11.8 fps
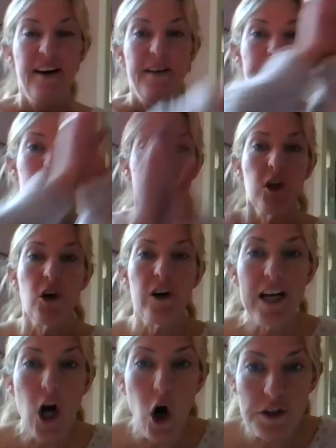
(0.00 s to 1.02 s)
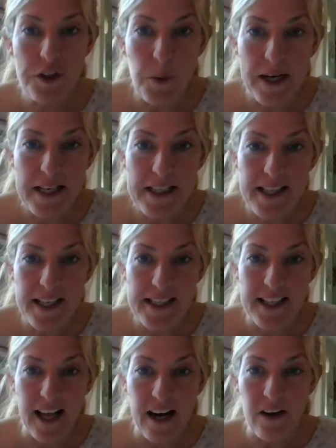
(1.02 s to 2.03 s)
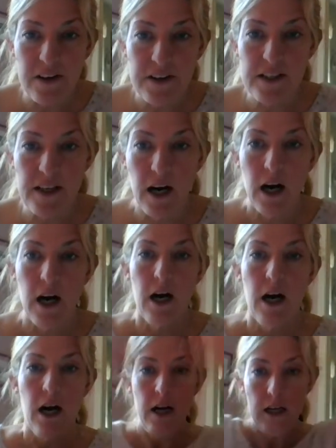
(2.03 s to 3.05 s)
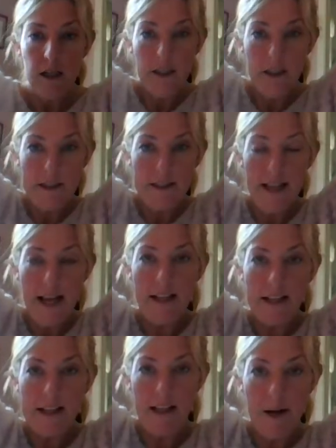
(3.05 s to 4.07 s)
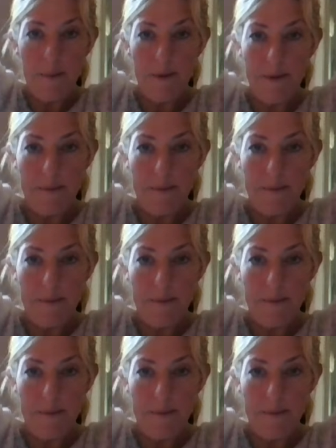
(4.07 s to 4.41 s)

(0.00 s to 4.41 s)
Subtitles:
for learning all 26 letters. Silent clap.